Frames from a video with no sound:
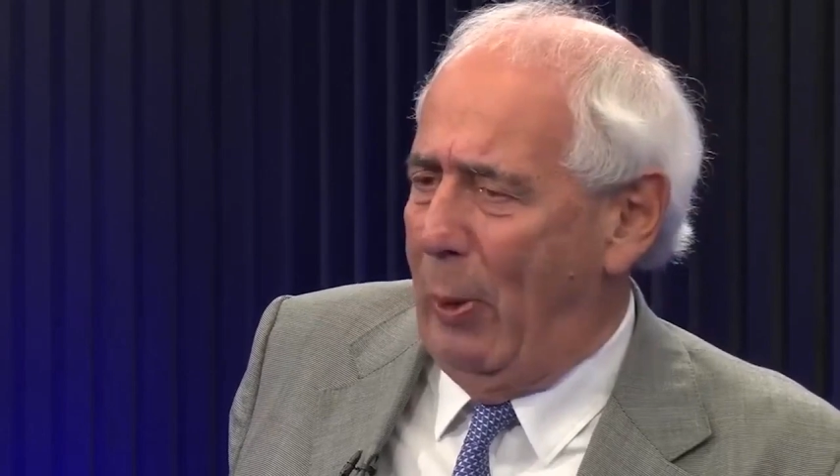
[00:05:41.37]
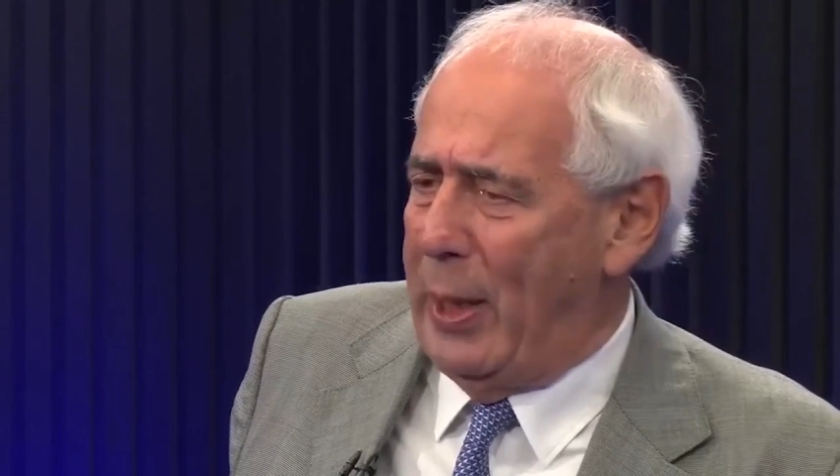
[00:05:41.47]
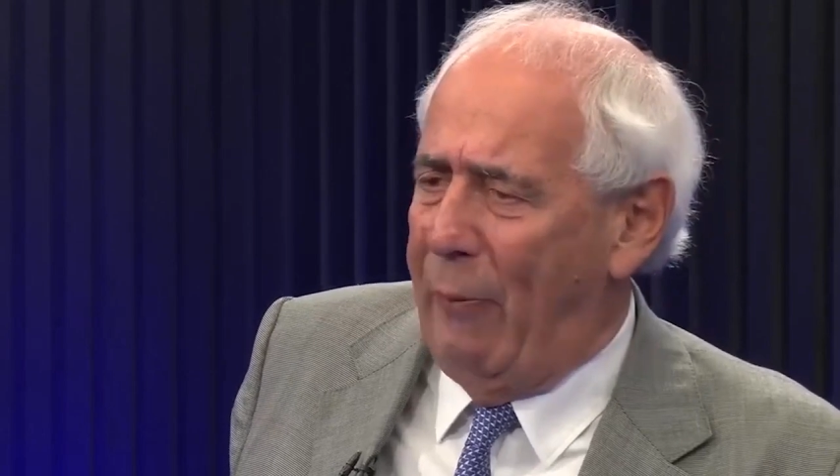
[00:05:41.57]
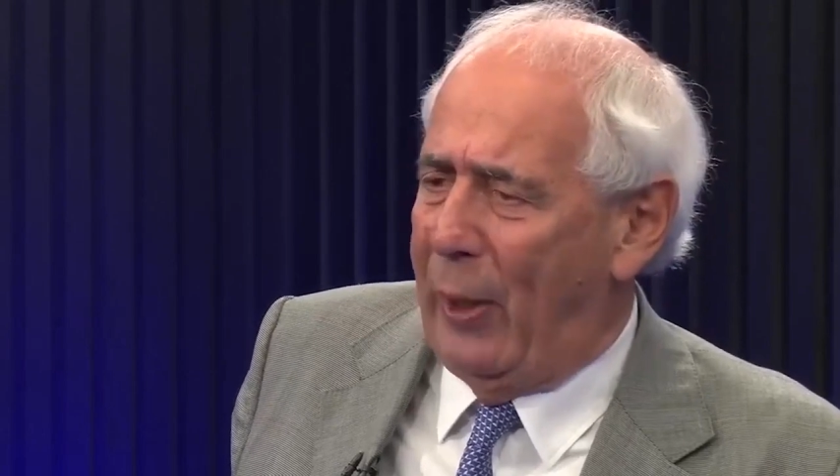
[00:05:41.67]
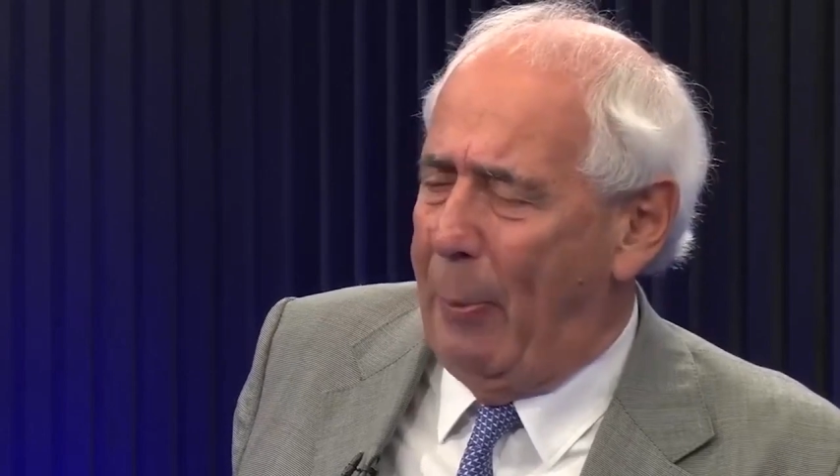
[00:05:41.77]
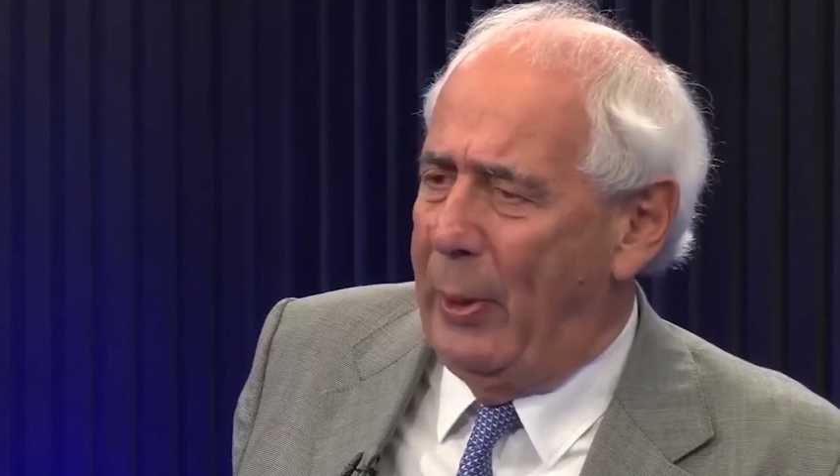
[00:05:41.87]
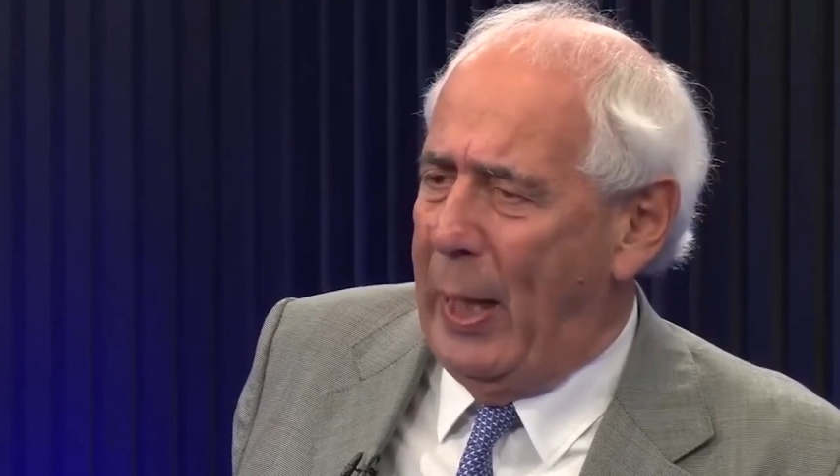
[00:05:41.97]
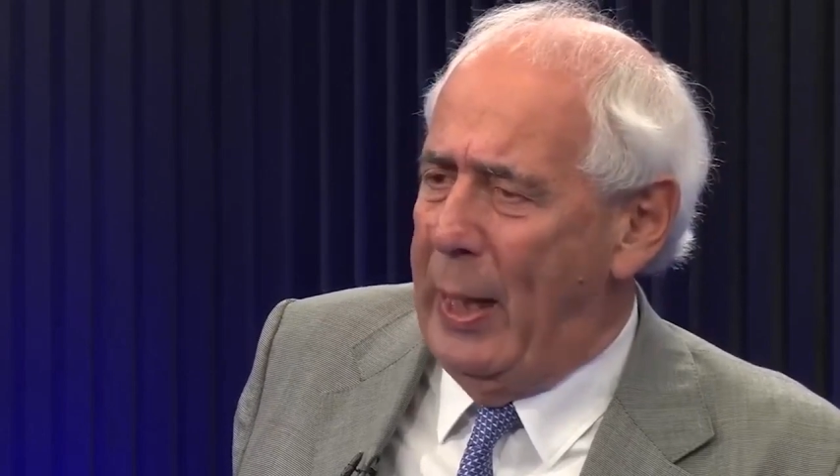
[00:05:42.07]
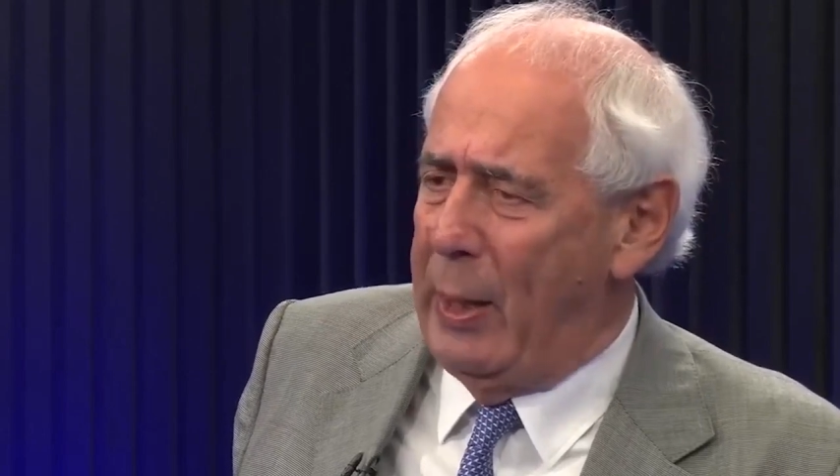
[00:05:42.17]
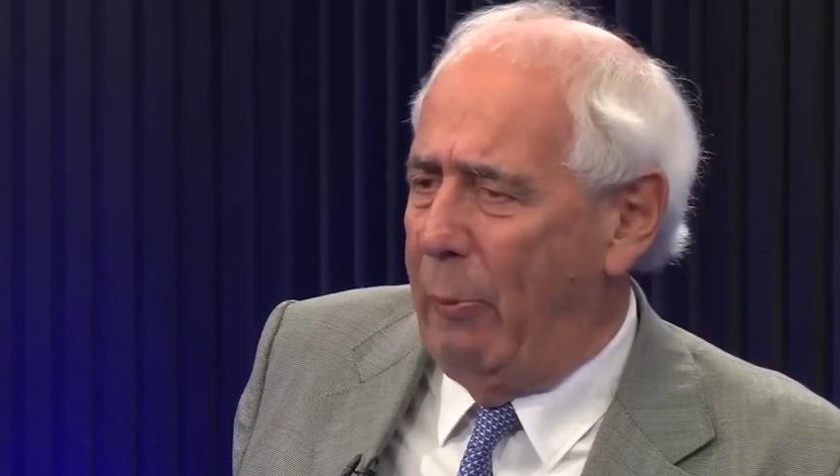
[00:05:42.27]
were stayed for a couple
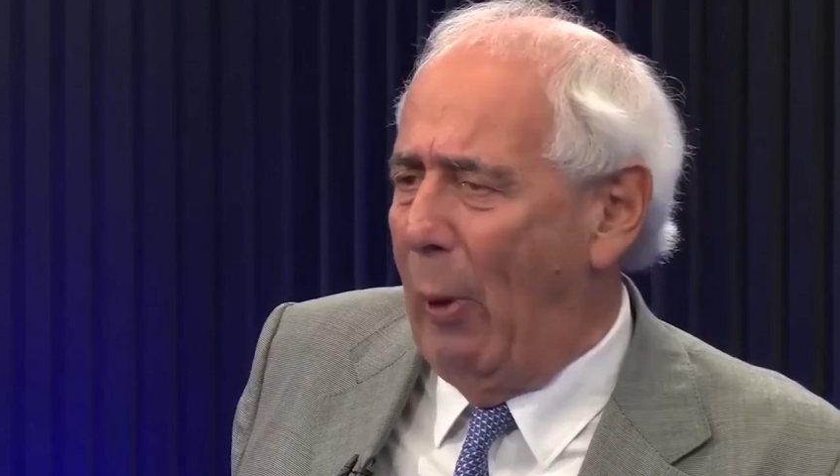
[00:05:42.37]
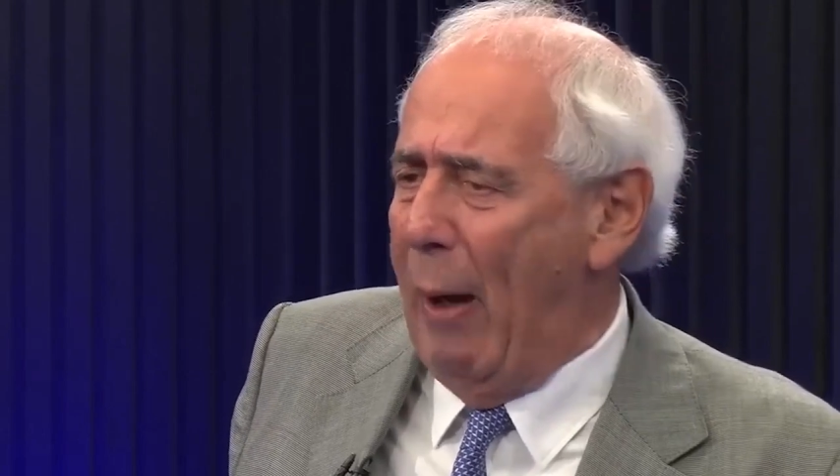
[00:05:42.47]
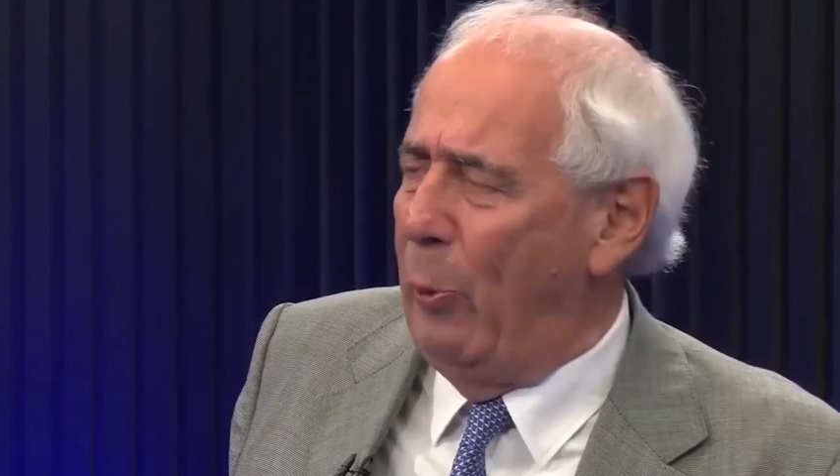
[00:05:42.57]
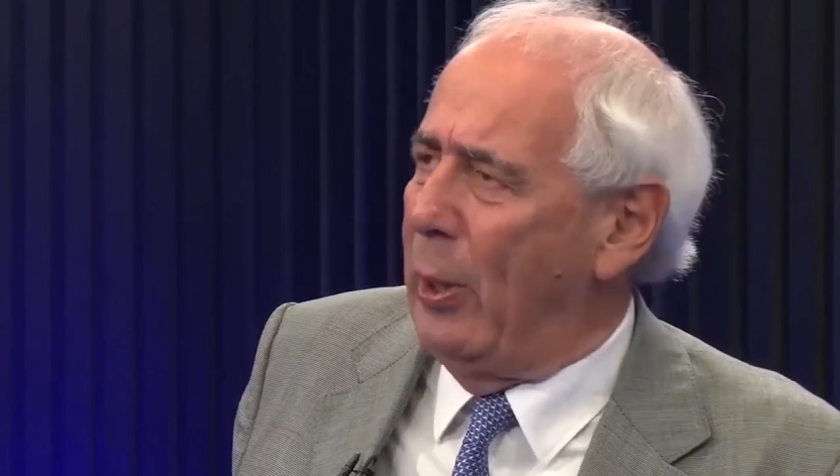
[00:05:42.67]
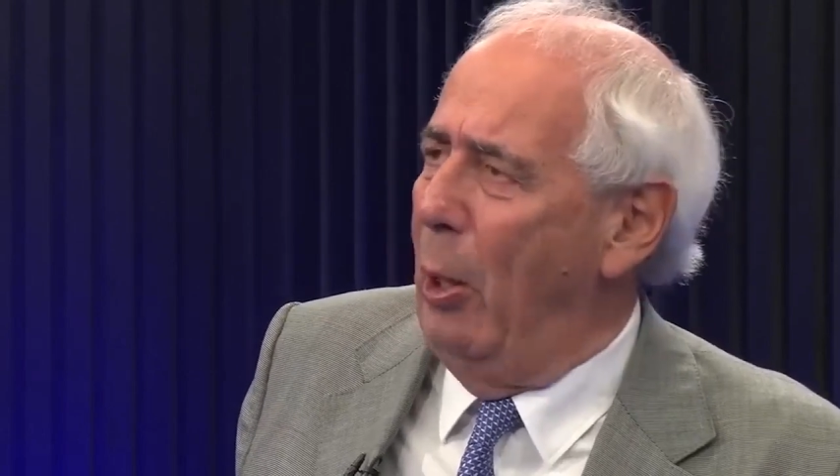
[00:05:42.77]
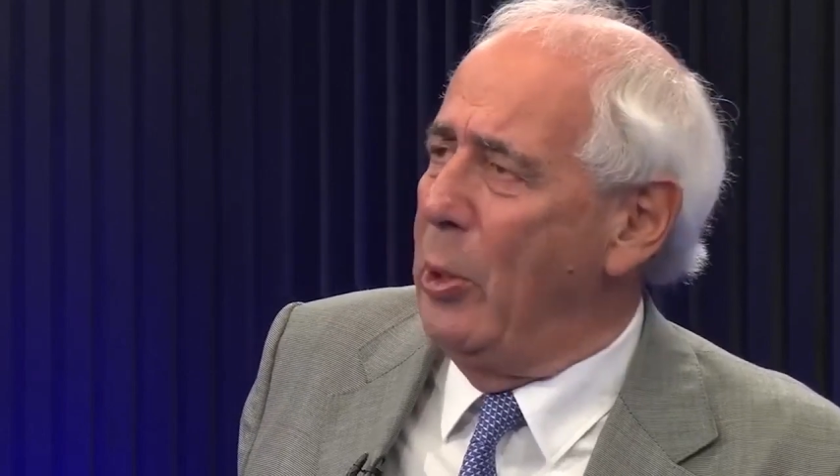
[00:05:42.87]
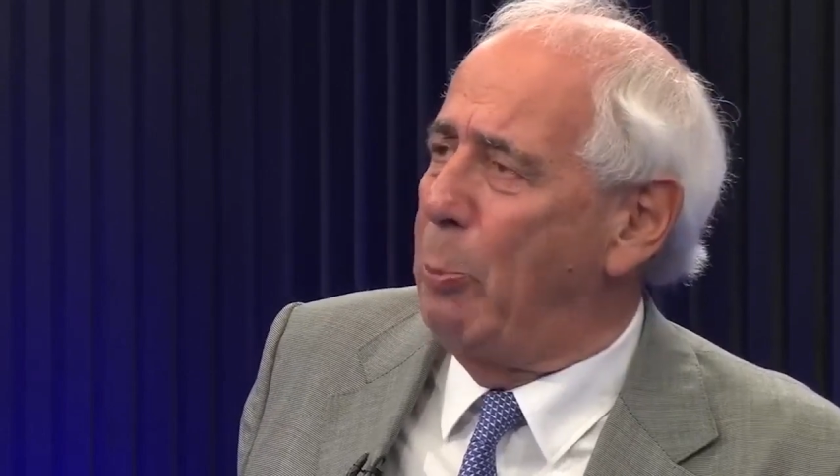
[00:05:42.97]
of days and arrived with the